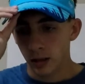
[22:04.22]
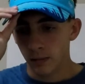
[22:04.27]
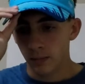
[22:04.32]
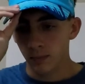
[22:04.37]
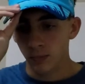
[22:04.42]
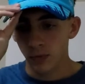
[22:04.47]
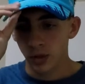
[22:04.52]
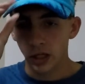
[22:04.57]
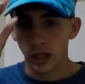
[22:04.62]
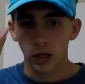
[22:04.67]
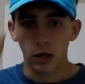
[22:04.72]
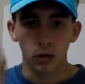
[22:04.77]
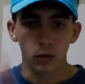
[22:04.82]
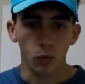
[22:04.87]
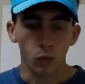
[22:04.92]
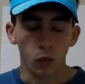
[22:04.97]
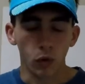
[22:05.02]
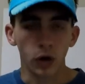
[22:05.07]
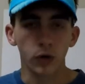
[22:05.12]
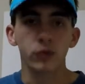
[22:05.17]
They're
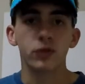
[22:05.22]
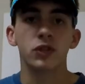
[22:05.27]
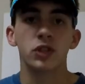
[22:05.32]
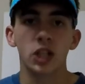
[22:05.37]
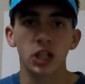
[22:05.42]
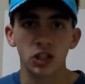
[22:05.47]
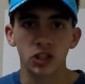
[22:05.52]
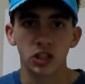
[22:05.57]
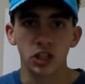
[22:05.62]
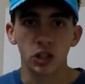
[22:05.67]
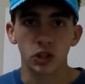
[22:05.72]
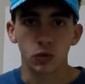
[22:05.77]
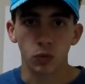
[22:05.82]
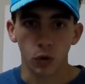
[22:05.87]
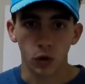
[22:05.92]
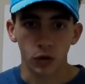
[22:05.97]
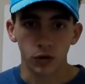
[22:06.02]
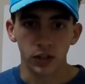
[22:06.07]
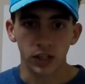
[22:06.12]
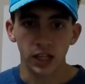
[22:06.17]
worth distance
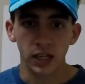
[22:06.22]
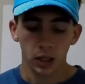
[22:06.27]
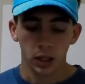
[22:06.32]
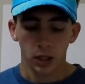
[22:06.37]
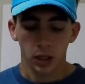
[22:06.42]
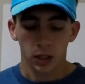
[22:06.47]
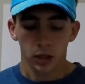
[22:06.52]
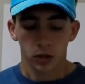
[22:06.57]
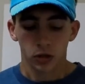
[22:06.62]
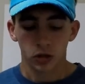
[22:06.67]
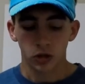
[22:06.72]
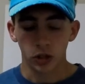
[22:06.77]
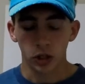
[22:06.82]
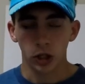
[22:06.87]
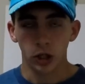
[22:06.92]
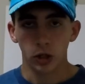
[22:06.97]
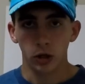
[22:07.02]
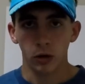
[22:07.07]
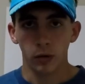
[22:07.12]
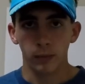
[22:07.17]
worthy.
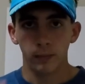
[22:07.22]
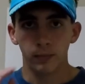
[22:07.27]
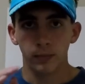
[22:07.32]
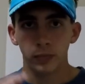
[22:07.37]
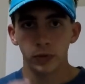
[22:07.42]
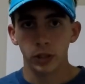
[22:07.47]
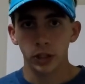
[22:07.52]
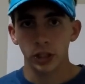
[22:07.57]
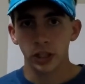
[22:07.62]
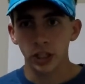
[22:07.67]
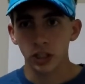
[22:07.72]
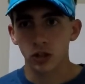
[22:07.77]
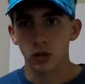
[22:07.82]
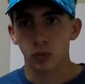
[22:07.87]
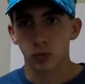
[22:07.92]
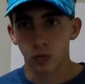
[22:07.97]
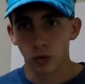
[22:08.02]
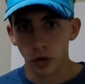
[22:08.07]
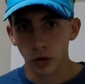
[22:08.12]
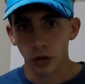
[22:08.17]
So it's
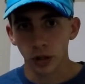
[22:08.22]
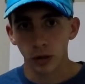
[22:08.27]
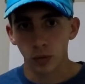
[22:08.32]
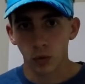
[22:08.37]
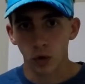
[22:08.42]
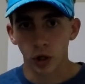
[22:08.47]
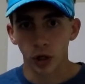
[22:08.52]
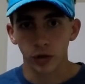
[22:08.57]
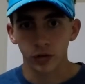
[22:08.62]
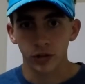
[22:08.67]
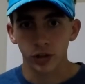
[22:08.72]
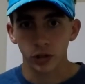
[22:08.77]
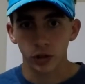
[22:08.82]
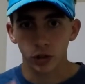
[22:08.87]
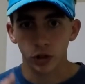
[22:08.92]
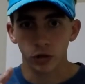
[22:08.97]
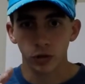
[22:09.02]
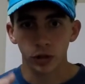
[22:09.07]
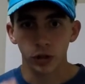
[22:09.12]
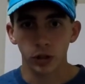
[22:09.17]
really worth
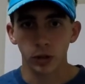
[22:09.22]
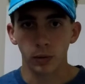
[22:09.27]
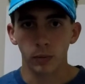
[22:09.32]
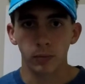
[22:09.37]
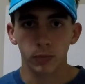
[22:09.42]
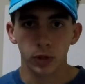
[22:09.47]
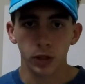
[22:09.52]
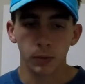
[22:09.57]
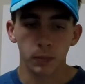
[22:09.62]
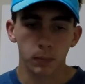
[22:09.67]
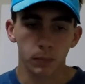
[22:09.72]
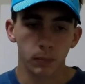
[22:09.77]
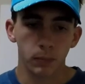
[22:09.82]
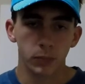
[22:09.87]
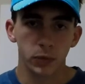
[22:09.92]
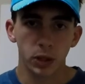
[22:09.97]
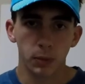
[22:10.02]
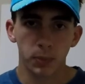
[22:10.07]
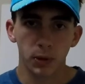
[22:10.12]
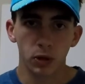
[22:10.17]
doing
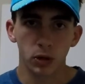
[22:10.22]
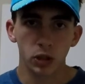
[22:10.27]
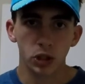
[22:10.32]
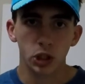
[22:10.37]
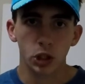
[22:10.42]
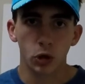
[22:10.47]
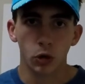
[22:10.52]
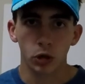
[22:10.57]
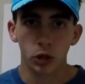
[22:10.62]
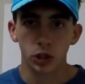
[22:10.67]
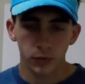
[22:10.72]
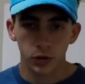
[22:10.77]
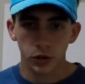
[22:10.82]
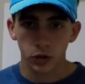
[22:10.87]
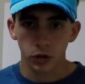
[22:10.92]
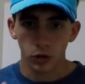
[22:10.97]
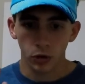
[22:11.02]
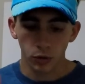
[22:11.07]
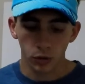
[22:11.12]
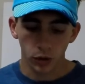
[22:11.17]
the bonus course.
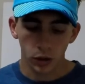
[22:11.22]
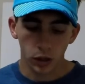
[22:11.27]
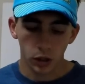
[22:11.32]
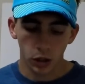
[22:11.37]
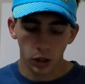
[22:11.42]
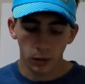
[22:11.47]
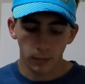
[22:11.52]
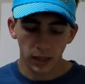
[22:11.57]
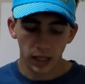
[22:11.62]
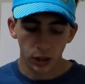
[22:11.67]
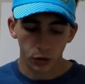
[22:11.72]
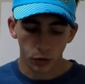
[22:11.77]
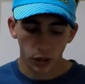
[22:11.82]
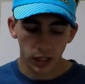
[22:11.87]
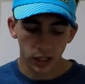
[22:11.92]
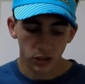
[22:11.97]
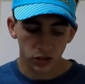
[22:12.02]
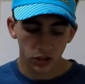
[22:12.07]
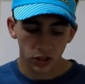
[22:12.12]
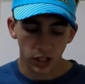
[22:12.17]
So on my
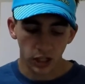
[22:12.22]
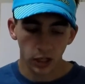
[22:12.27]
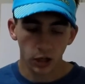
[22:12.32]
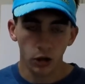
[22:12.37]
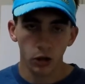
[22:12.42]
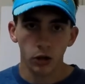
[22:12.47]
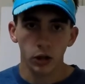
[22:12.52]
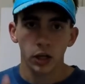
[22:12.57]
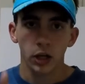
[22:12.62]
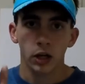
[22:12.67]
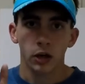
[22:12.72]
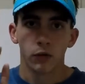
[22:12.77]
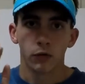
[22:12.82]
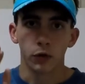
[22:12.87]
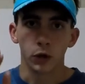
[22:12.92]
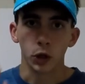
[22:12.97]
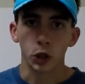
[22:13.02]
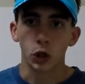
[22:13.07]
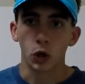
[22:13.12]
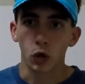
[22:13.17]
grading scale
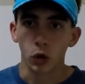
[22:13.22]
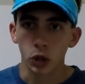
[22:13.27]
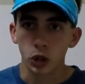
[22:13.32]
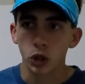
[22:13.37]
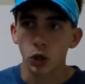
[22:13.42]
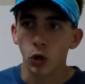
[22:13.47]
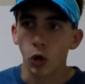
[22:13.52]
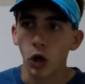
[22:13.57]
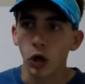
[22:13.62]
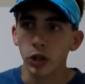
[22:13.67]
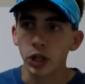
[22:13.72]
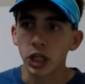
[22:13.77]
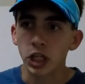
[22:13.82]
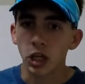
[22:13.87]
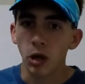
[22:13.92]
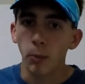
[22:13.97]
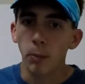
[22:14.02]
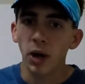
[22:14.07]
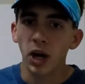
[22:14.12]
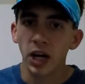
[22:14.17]
for course quality,
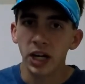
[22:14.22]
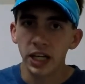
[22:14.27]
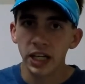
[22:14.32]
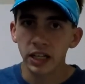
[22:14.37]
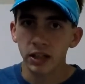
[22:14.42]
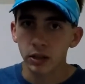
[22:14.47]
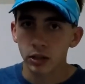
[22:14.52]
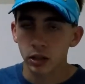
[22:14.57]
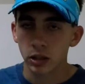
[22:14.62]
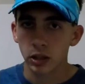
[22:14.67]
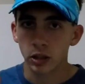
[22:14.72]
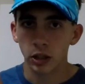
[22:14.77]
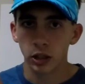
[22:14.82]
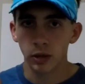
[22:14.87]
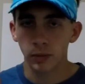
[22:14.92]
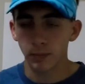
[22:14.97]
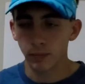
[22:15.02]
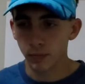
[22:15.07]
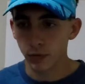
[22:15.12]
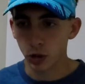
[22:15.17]
combining
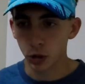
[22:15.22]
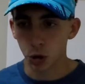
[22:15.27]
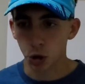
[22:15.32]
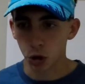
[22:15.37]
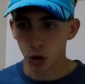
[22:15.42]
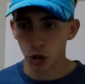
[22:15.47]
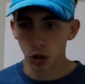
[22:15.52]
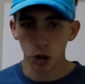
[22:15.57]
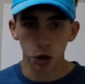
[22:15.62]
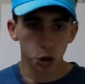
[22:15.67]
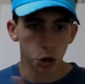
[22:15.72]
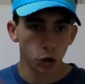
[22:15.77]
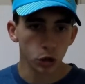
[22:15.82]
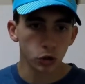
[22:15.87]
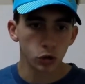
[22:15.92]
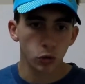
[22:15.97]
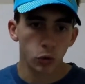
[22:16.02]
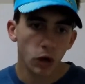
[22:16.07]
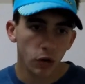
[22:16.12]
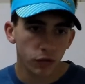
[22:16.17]
the
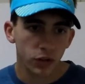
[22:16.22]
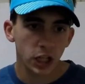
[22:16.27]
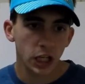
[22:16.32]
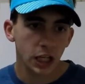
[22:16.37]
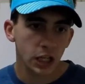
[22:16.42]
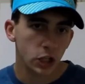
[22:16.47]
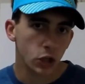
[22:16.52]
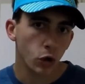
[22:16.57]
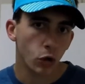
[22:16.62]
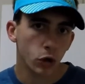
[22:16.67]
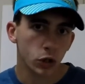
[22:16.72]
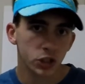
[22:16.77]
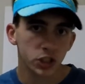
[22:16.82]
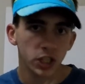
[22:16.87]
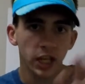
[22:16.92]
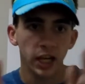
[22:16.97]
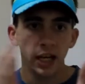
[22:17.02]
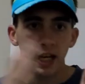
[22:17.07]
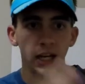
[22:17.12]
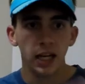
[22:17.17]
traditional 12K
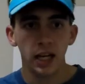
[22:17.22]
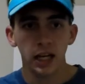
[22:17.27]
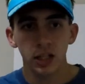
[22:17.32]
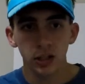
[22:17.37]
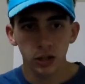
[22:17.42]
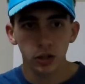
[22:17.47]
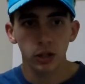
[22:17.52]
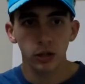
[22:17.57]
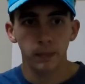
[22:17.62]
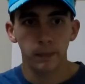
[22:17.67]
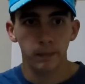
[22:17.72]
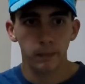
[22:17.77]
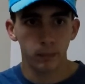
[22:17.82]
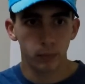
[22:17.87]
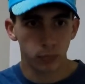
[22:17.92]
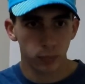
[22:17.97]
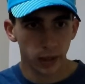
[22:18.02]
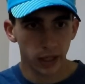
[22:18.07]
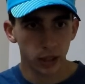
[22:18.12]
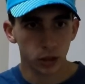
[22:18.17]
course and the
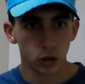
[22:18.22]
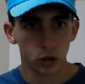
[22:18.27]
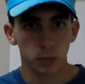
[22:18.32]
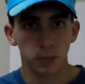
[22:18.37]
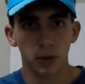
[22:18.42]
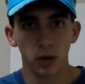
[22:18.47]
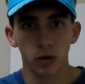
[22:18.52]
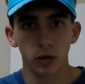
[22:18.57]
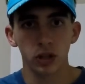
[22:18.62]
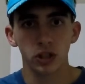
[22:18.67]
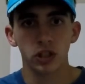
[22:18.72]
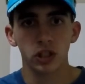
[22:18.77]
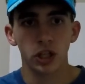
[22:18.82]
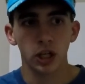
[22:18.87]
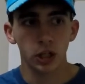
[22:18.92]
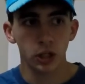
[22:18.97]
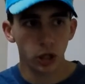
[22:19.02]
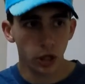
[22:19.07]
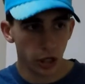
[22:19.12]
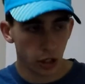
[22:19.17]
Breakers Bonus
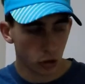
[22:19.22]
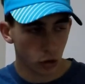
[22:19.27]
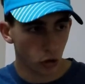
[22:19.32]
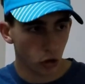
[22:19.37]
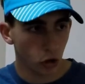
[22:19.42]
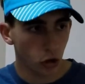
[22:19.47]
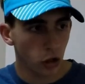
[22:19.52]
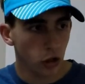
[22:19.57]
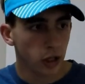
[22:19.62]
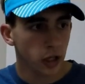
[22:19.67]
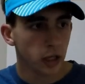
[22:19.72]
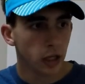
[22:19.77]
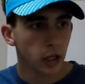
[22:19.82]
inaugural